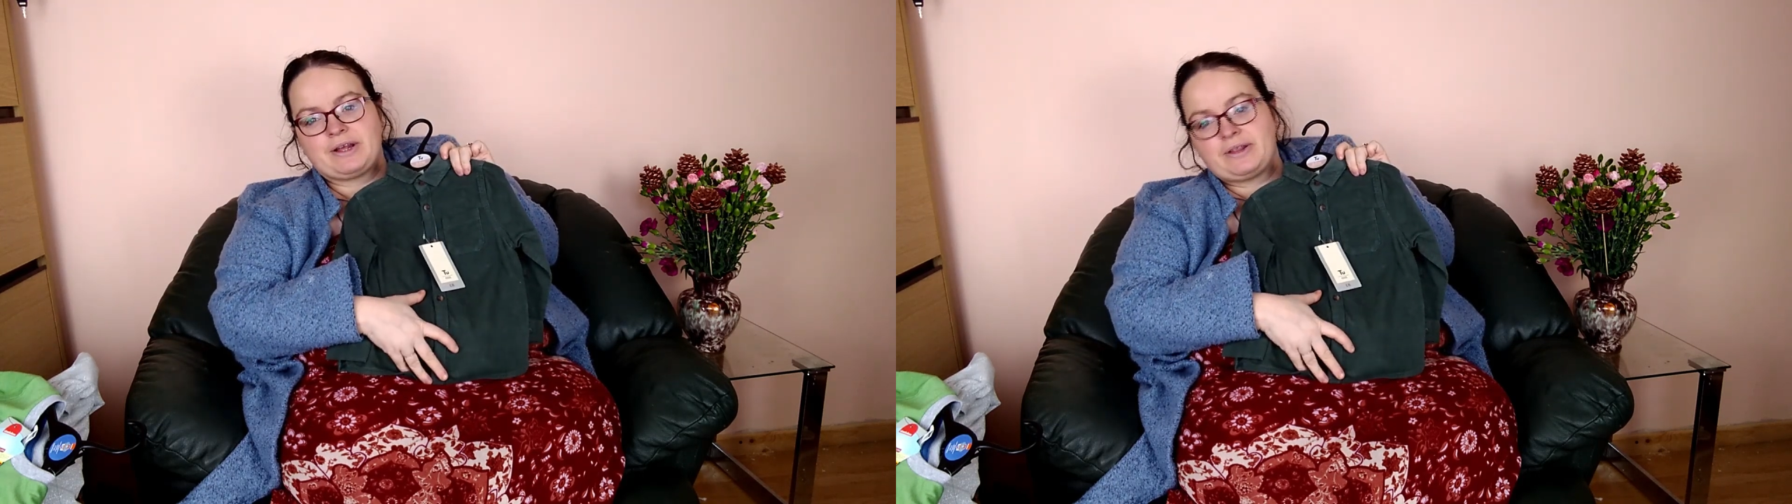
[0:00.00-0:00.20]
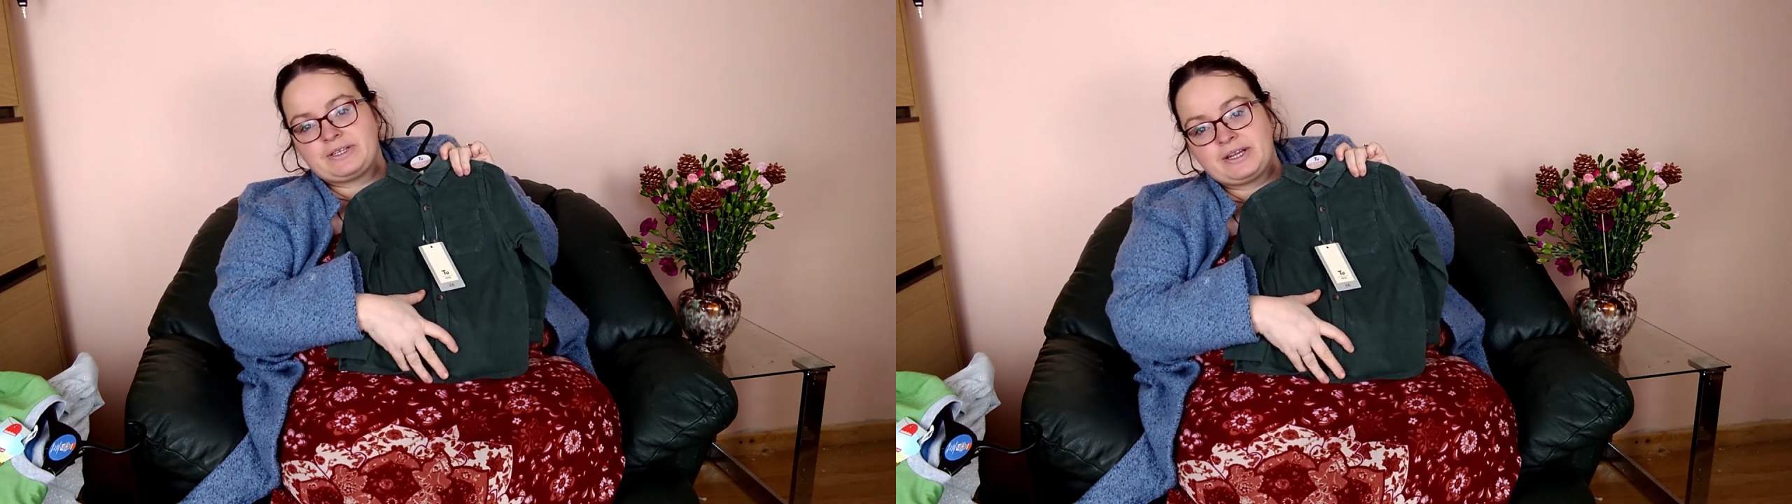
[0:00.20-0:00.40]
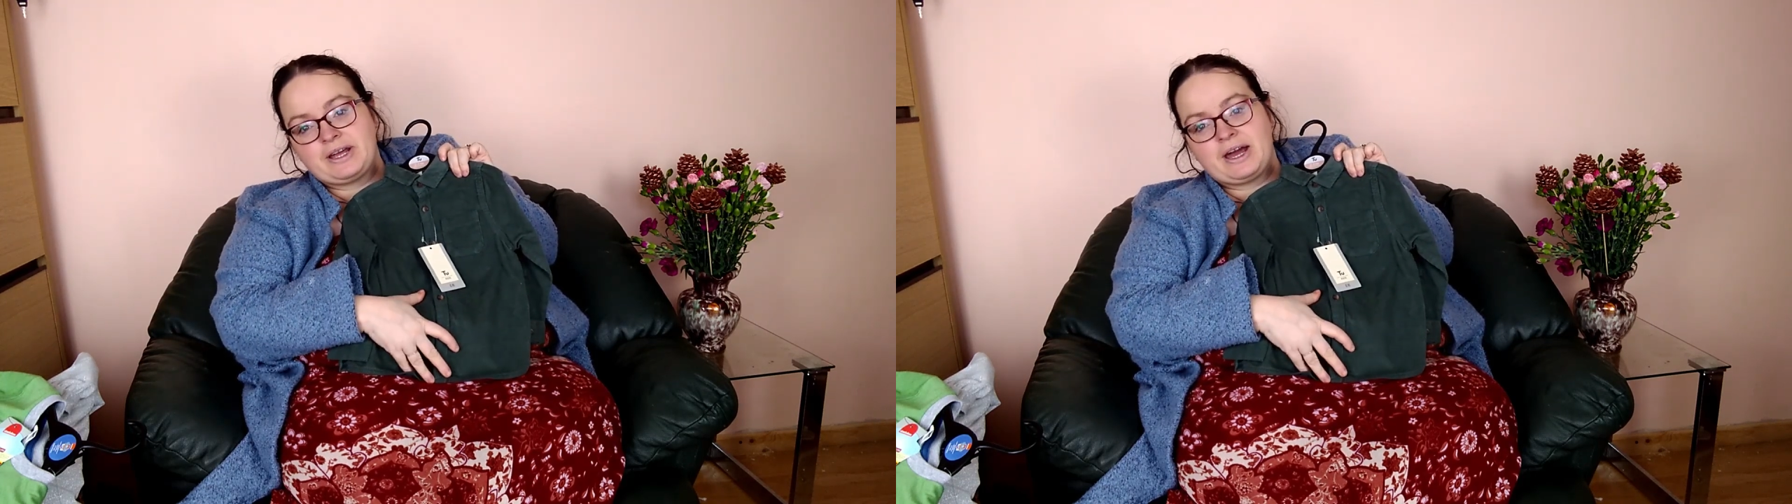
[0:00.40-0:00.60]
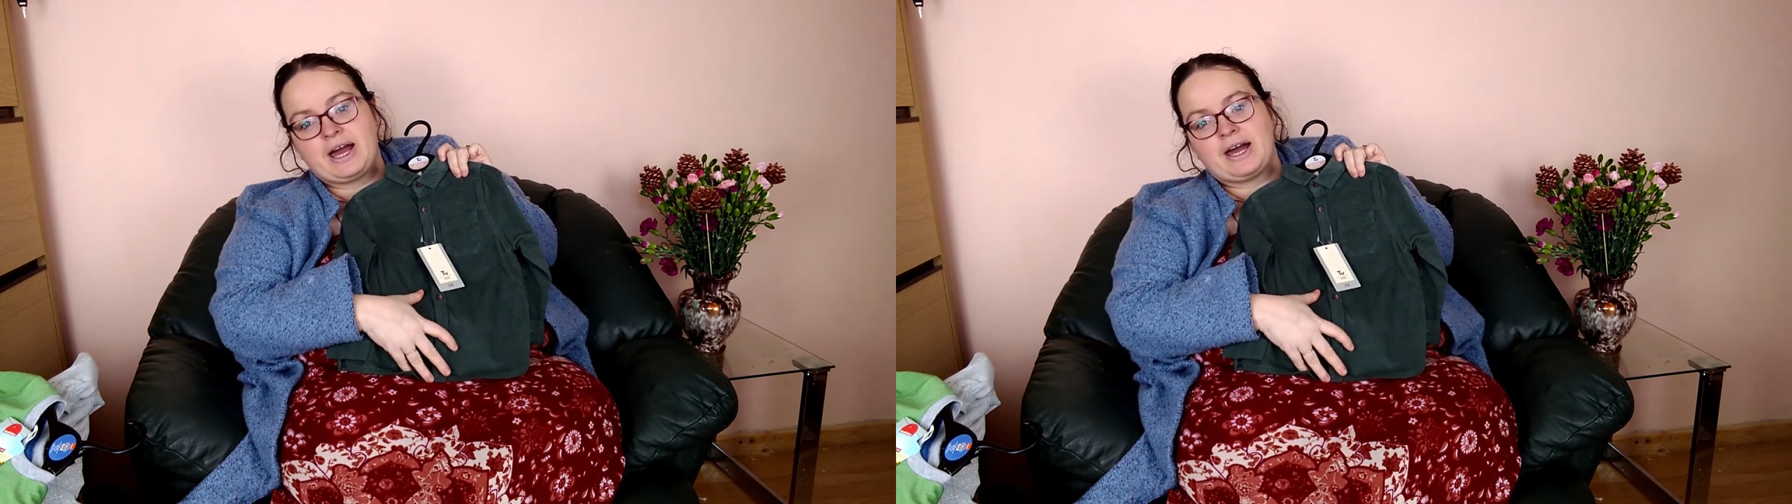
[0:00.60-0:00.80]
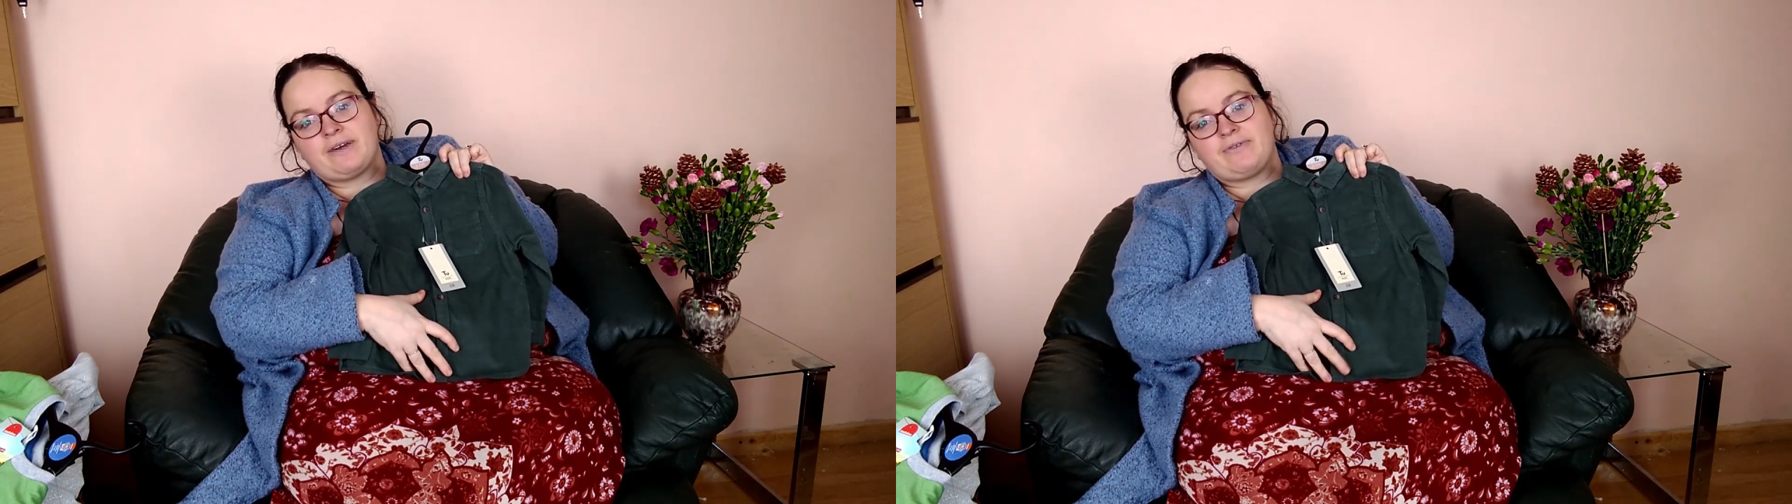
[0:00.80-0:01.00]
and I didn't
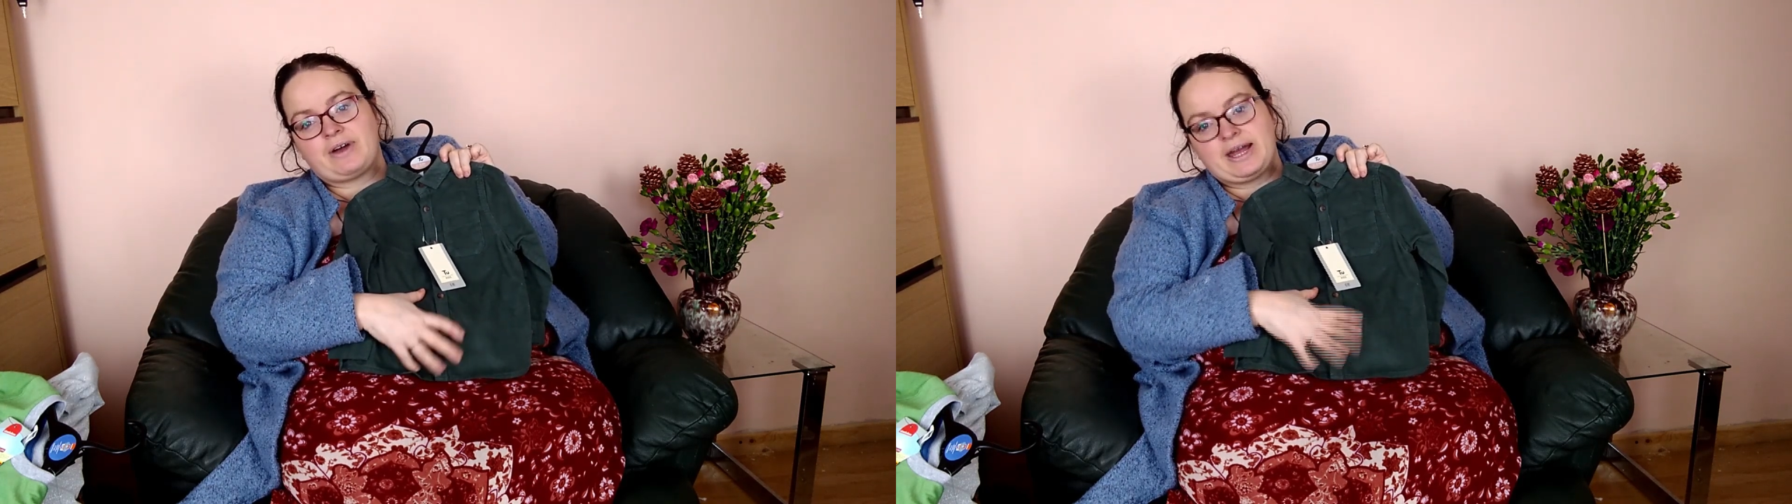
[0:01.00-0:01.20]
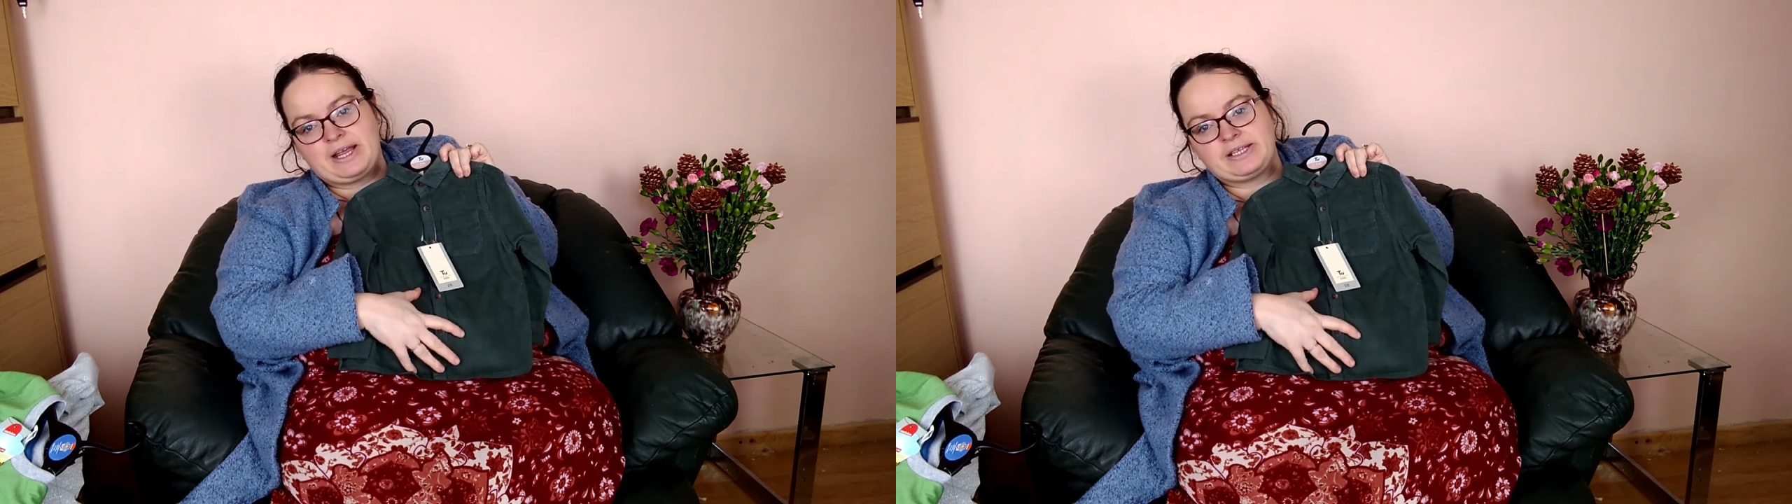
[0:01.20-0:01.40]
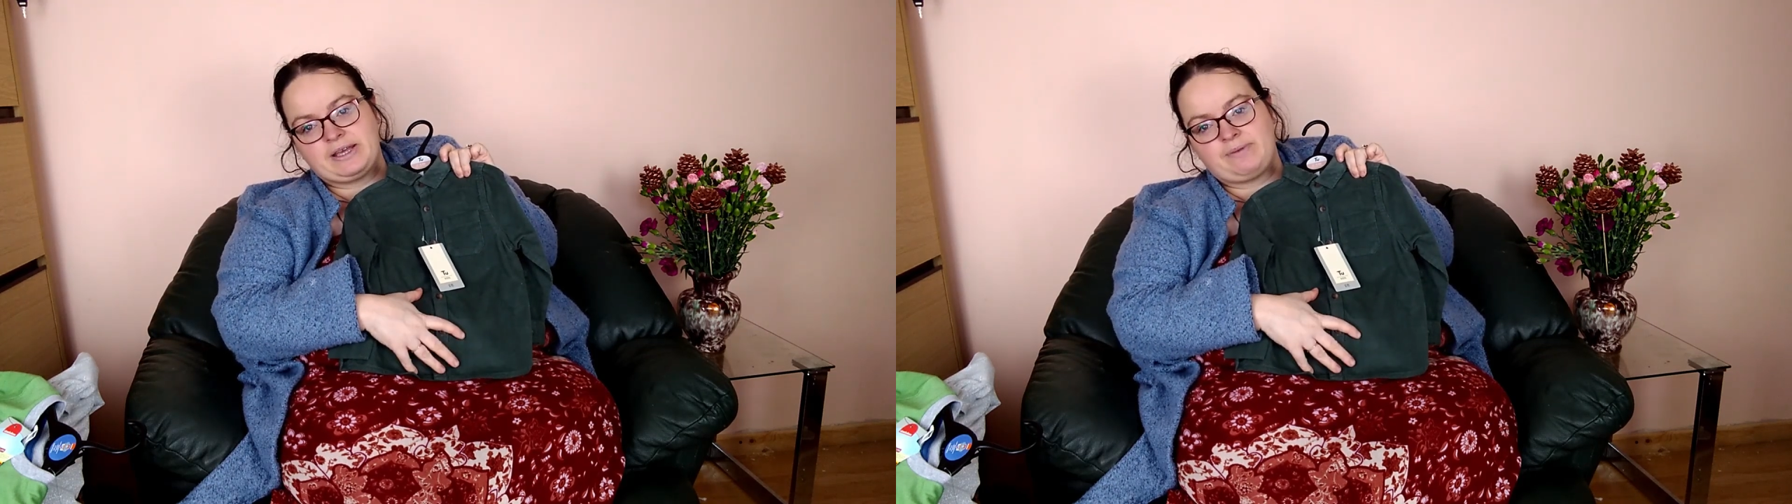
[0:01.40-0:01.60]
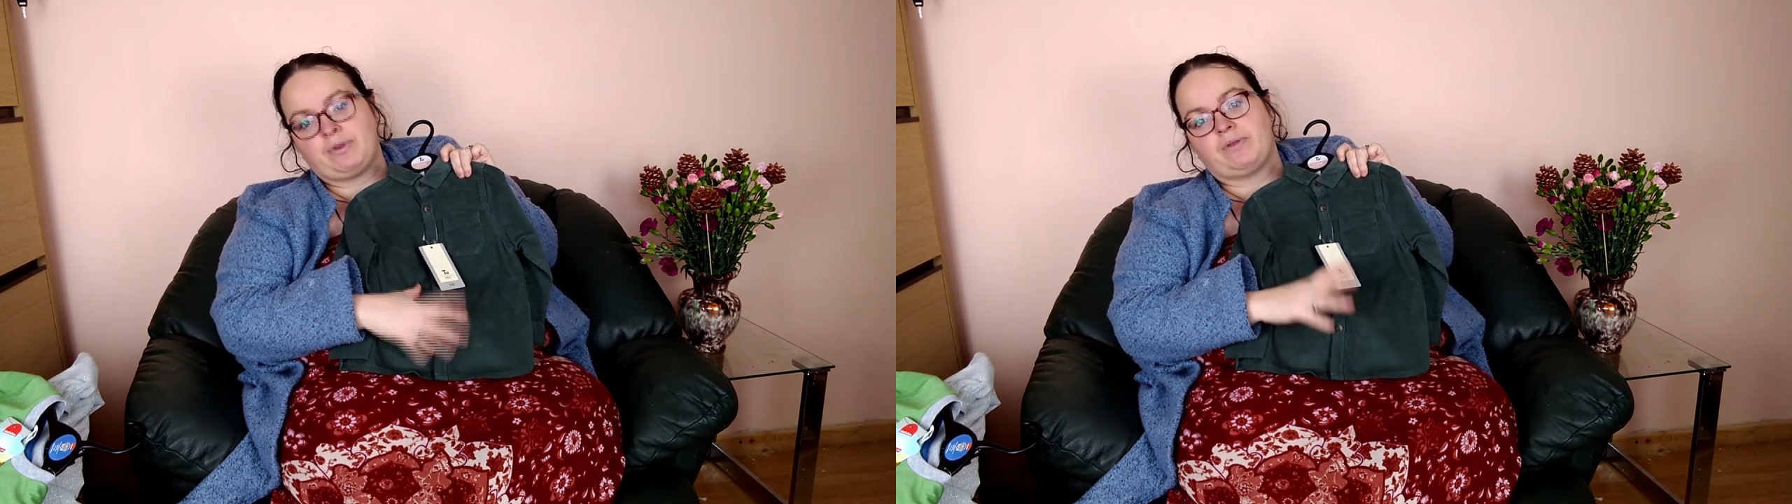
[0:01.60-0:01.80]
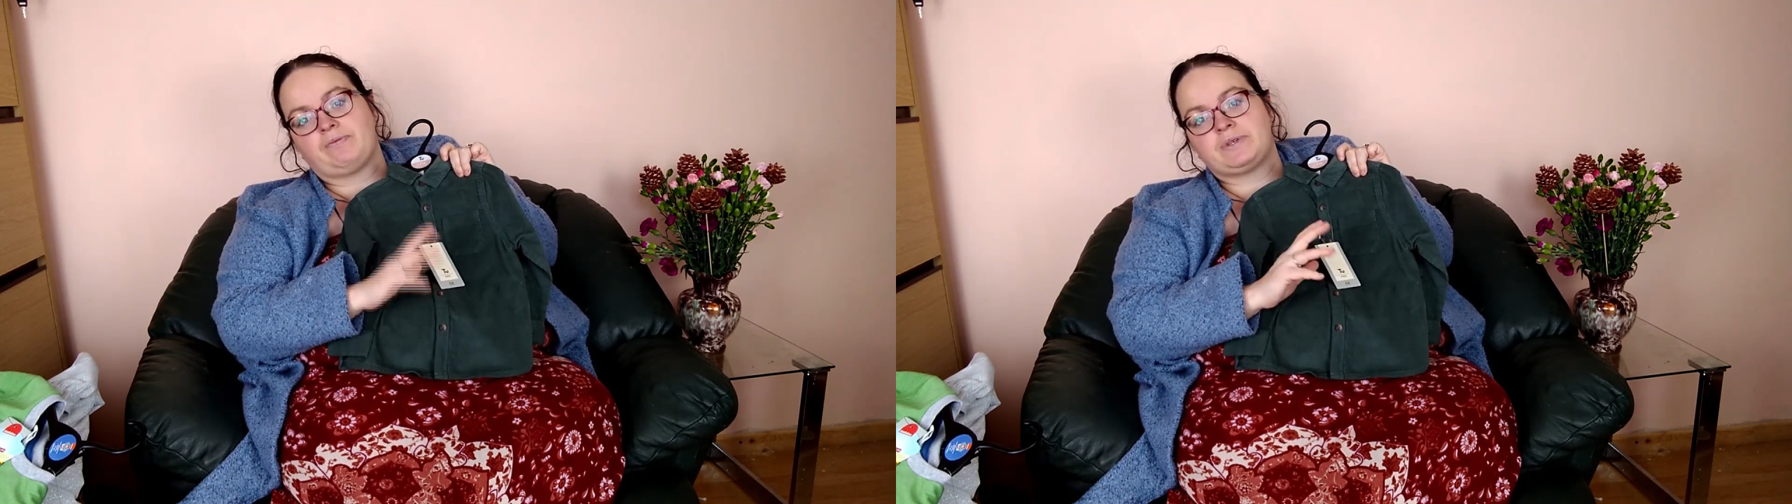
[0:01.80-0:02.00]
have 18
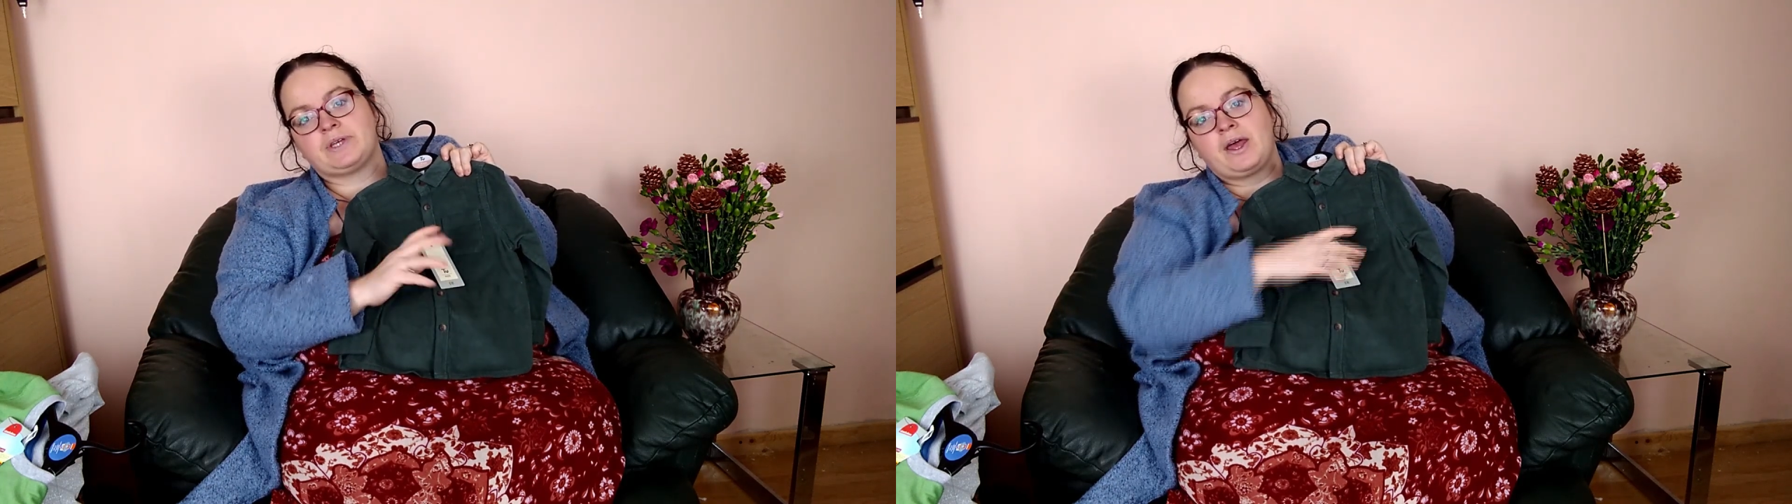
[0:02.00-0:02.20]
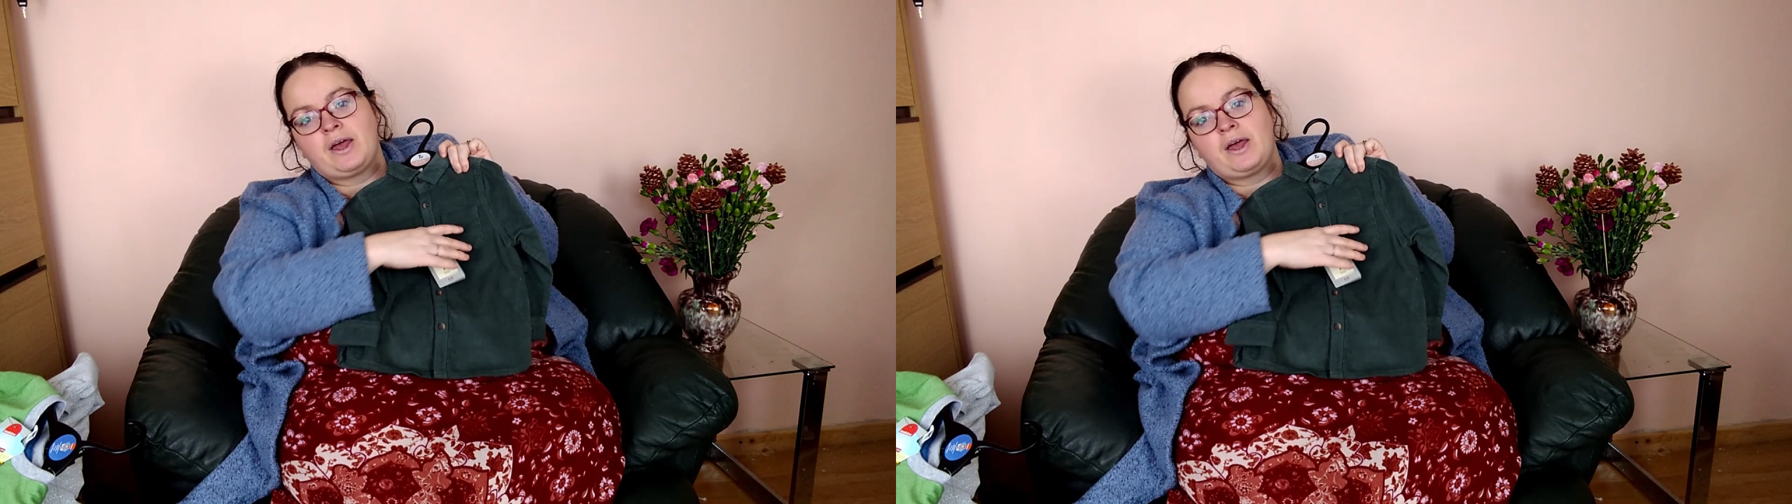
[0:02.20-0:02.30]
months,